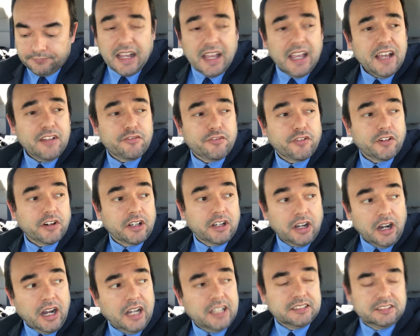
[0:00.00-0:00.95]
And I had
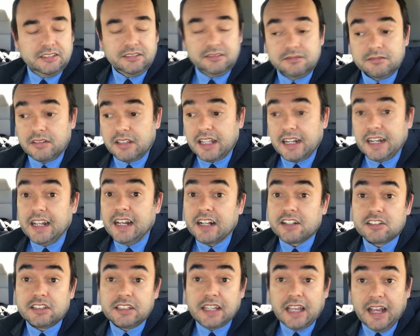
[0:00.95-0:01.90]
forgotten that I
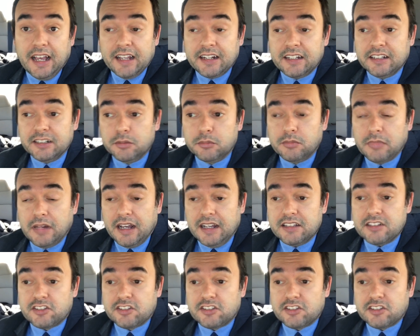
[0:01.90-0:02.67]
actually had him.